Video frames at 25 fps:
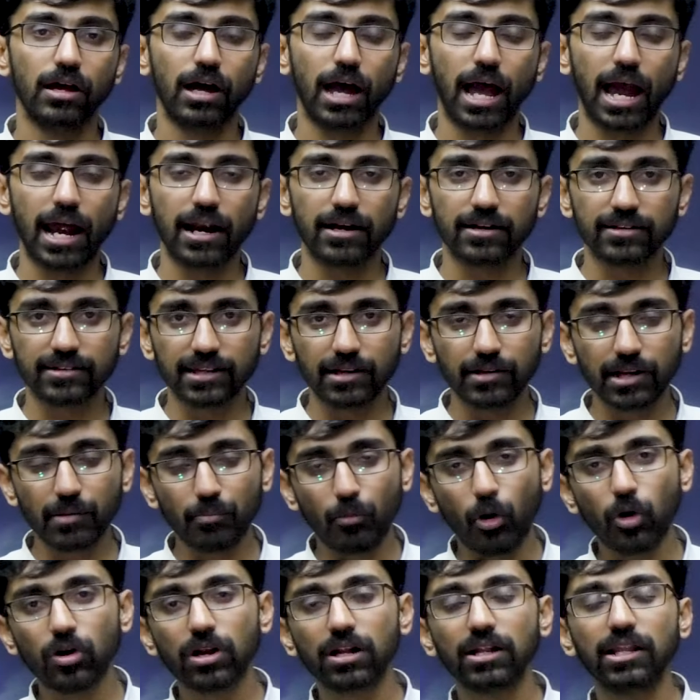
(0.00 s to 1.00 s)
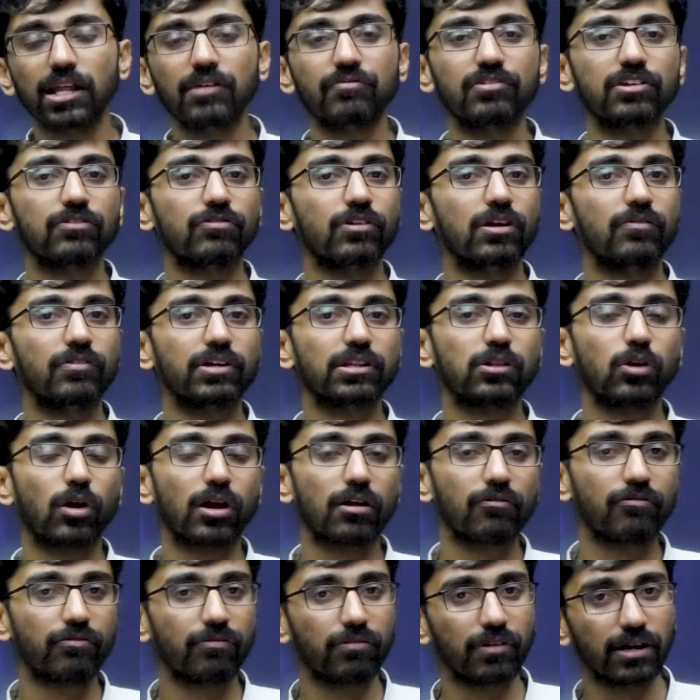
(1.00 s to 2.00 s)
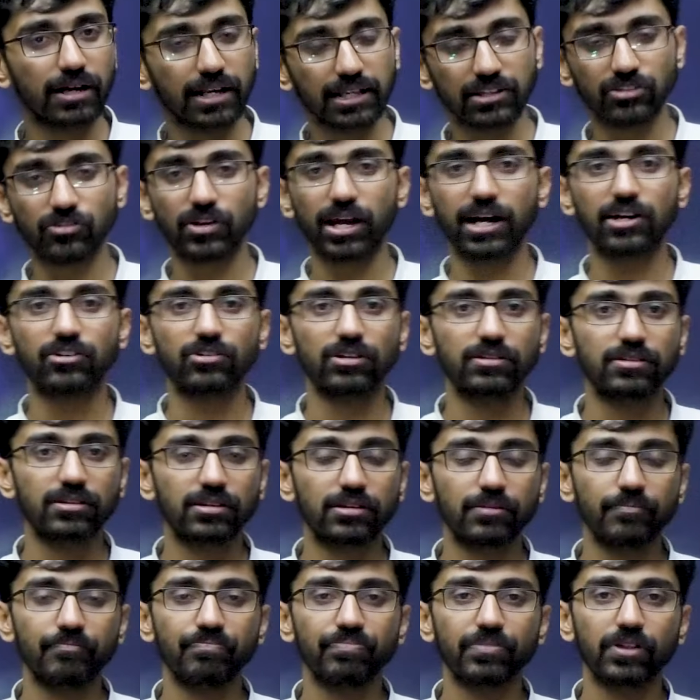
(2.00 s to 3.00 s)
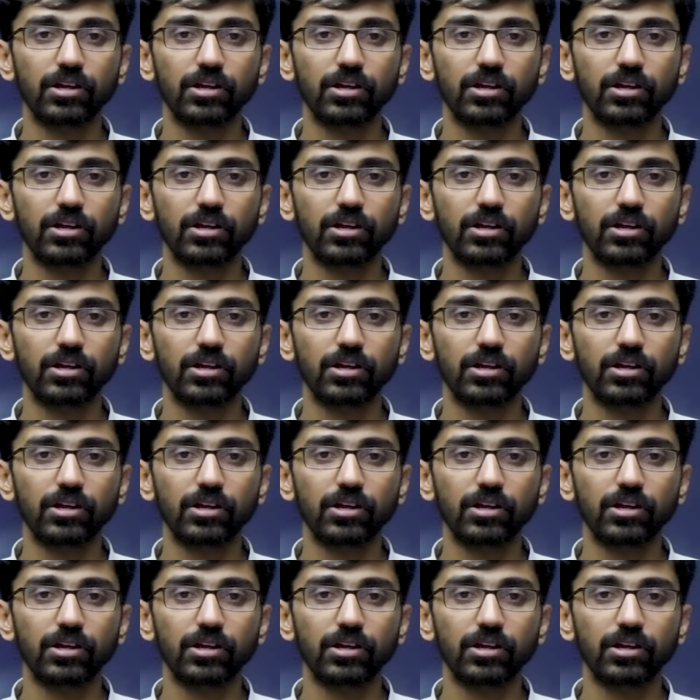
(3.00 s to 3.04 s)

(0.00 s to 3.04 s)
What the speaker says: And at the same time, modern life is filled with a lot of distractions.